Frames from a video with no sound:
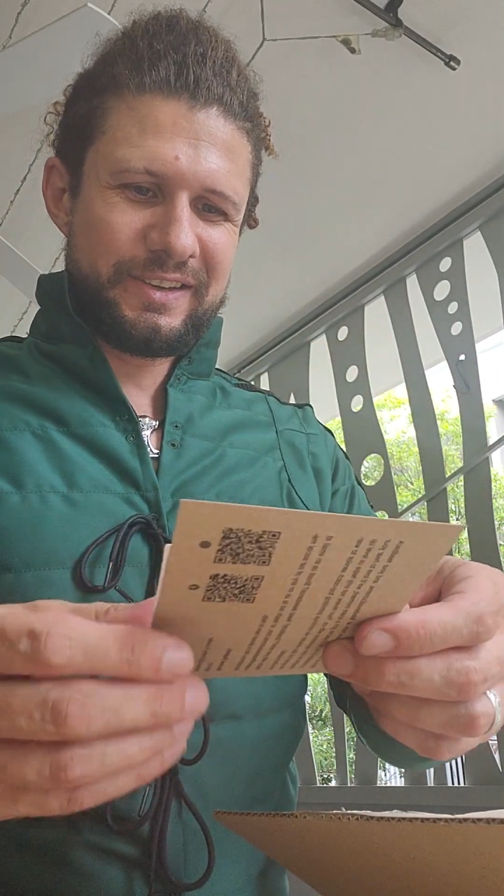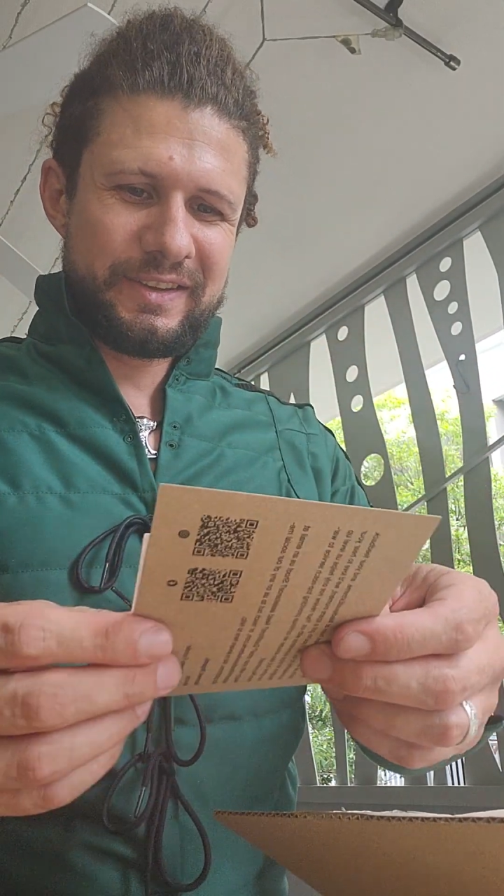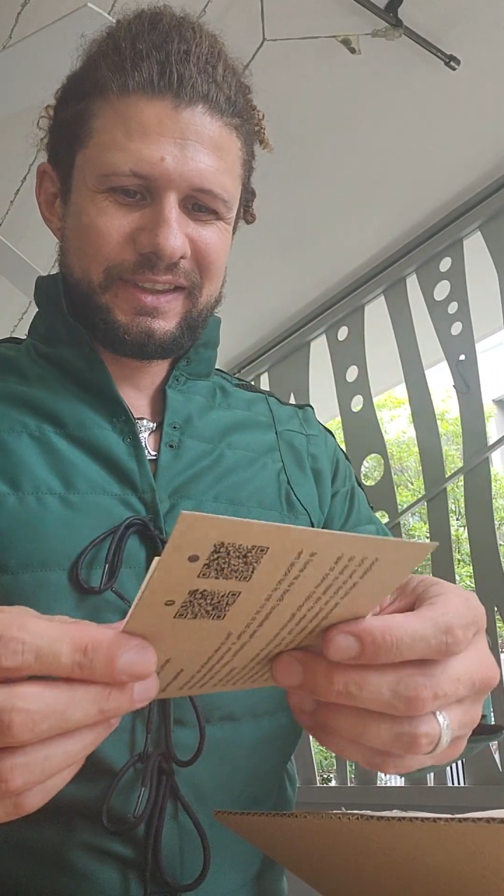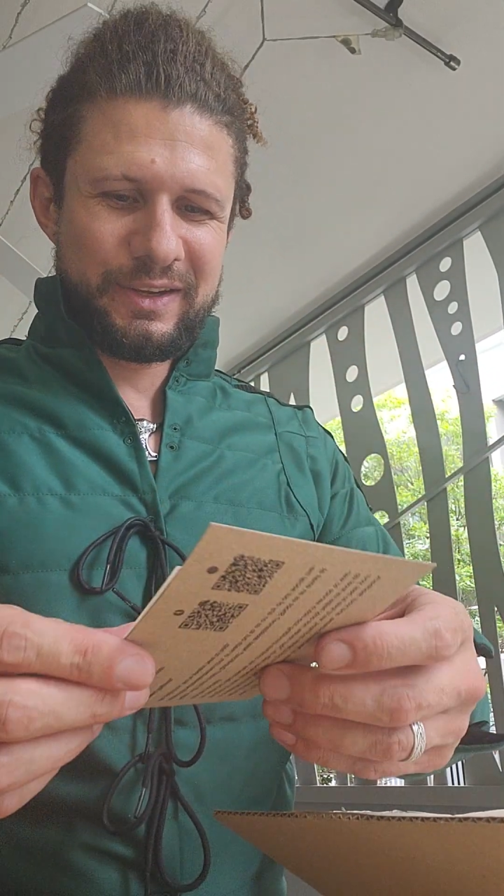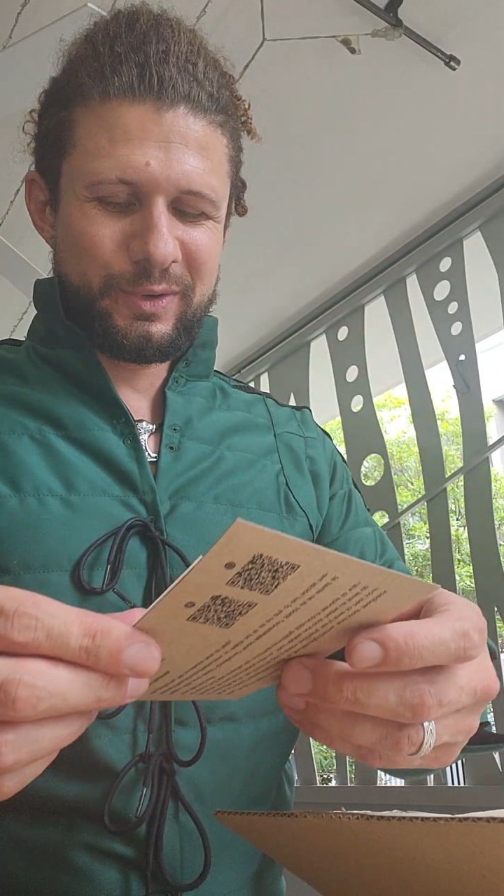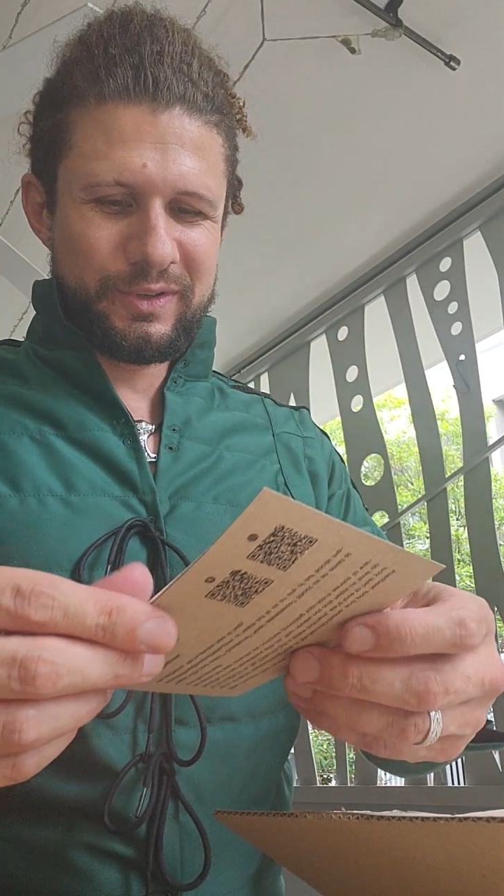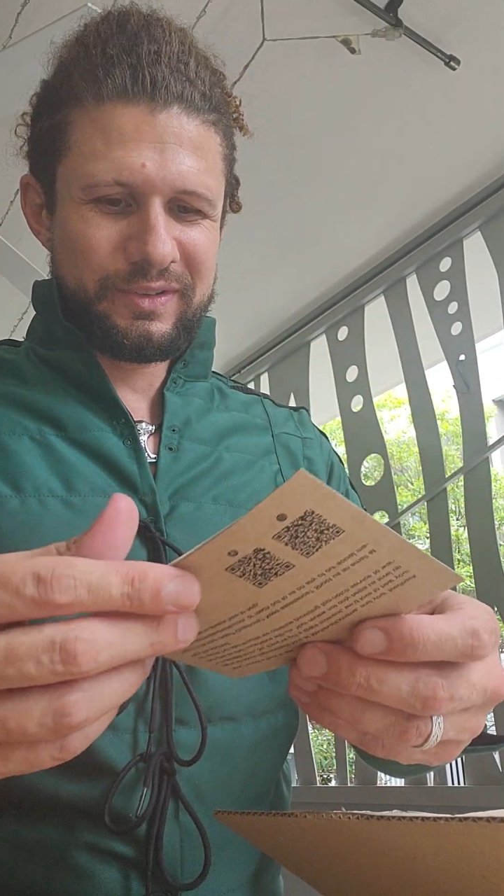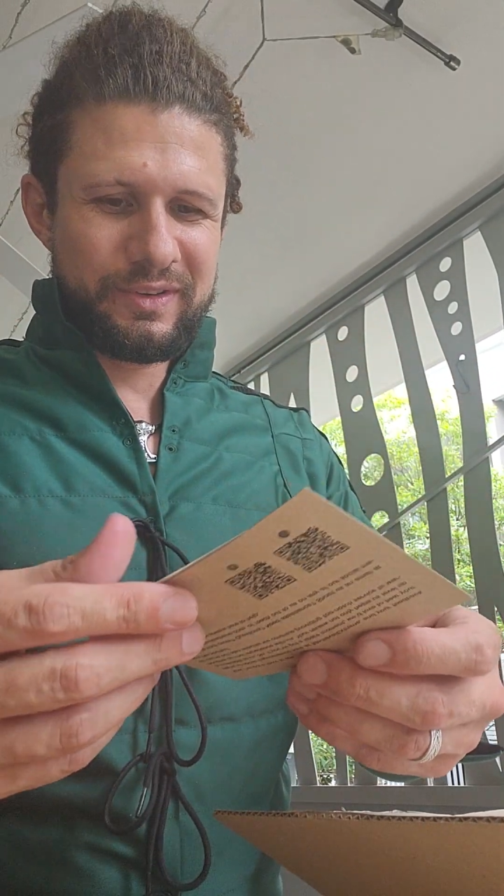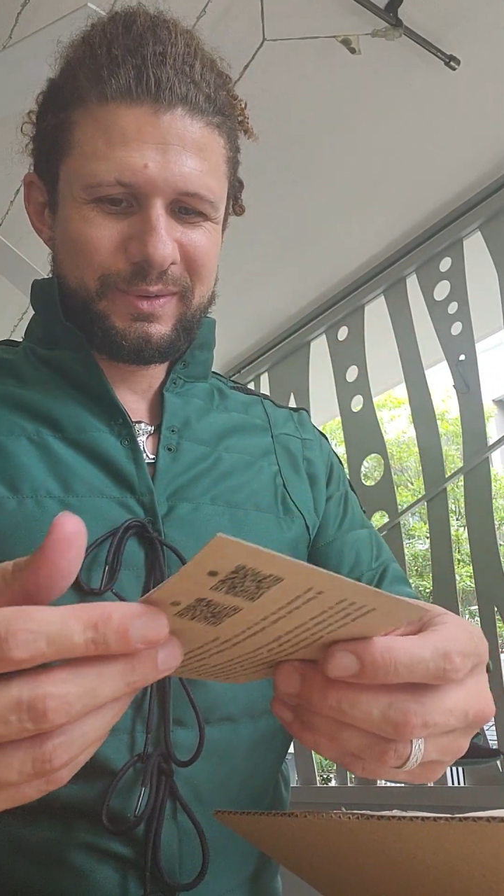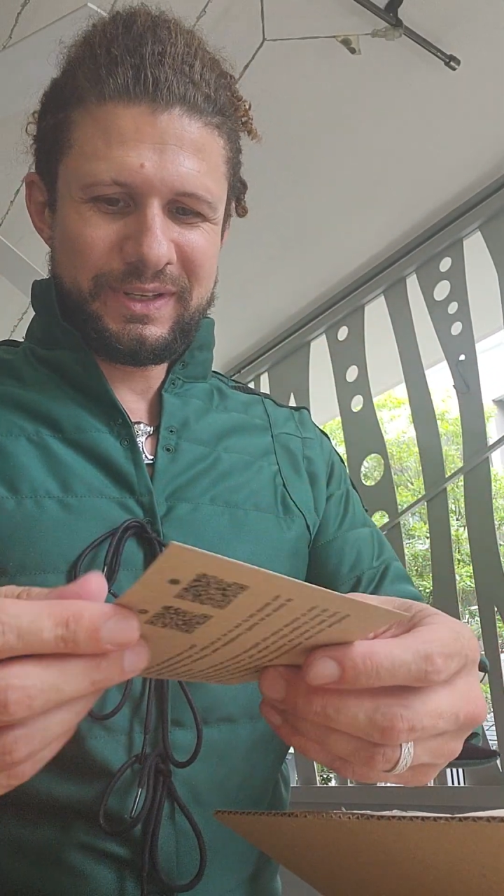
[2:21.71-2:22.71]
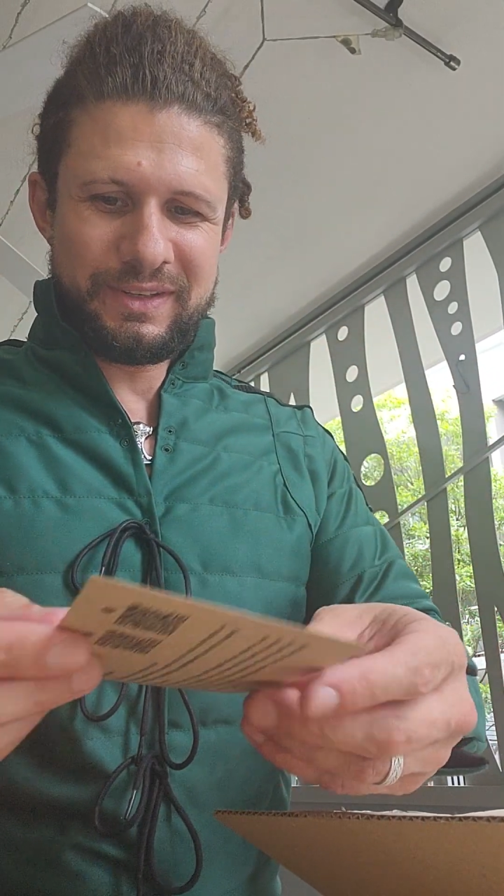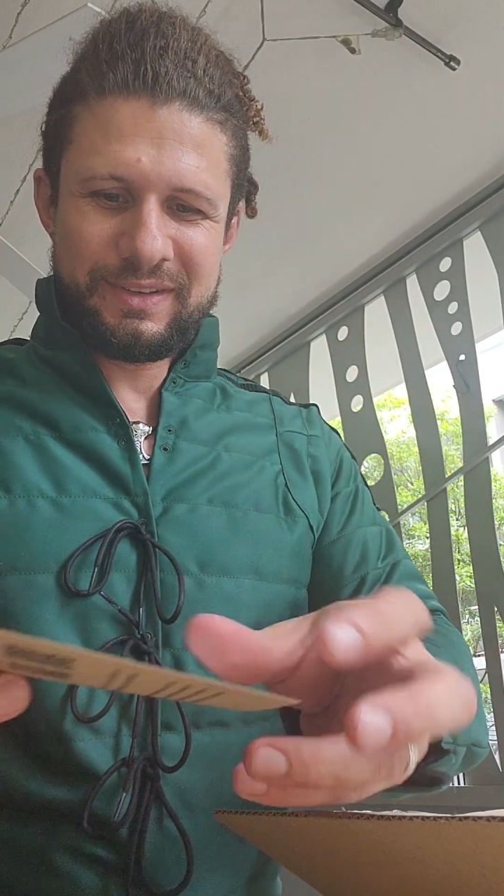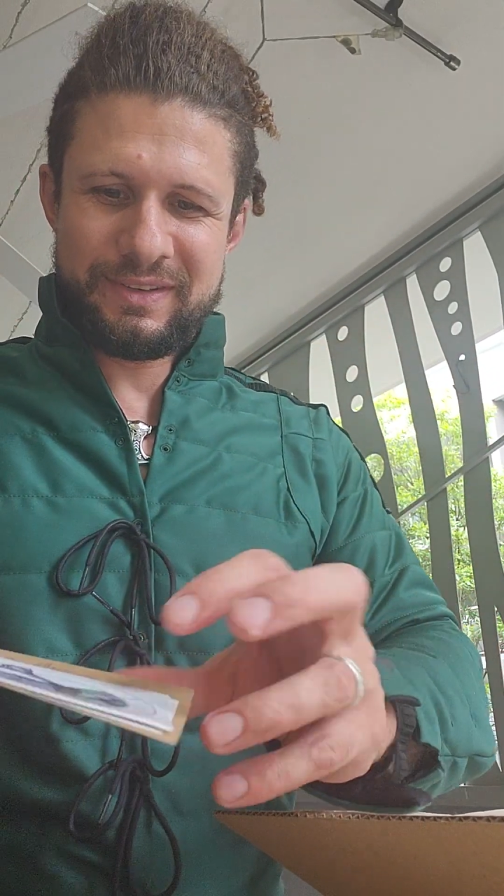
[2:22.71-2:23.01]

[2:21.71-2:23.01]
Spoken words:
that they always throw in.